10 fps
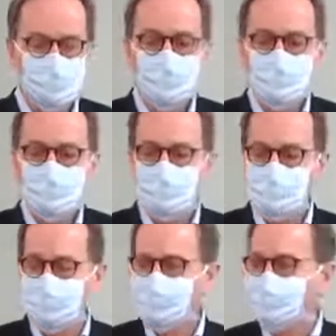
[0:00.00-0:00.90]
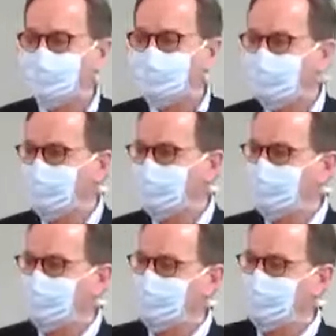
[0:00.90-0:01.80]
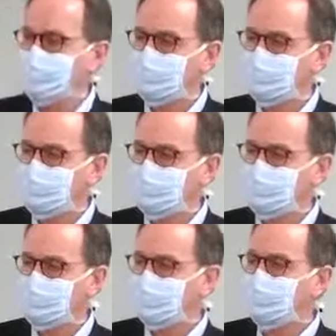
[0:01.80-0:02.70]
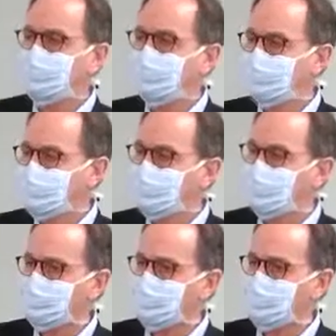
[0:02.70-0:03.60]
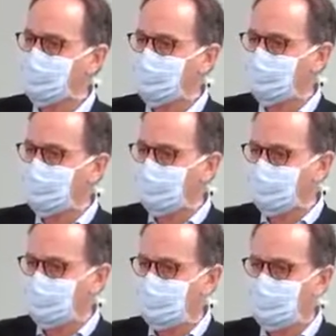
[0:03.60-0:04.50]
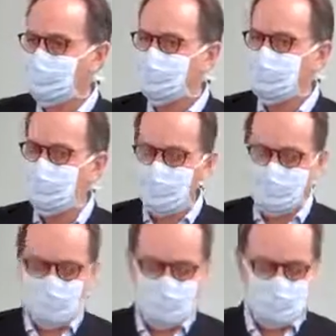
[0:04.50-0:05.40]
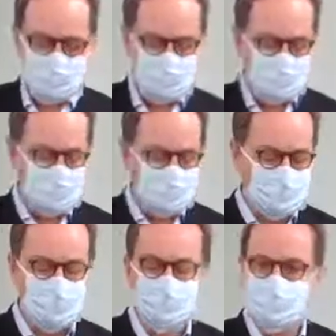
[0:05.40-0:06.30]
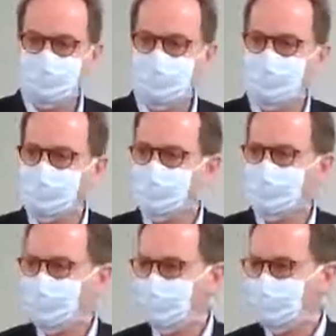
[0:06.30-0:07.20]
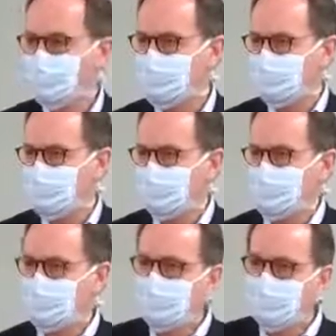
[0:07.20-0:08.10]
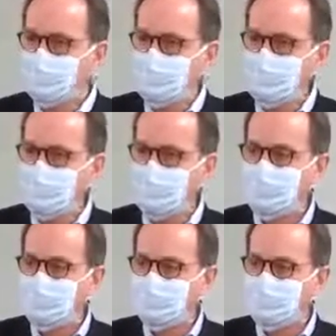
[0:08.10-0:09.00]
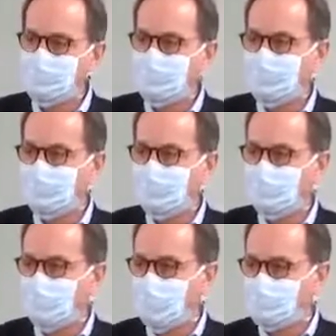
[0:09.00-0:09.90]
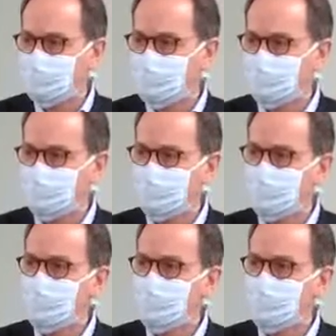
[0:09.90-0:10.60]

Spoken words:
Redensity 1 is a non-crosslink HA, and so because it's a non-crosslink HA, it has an action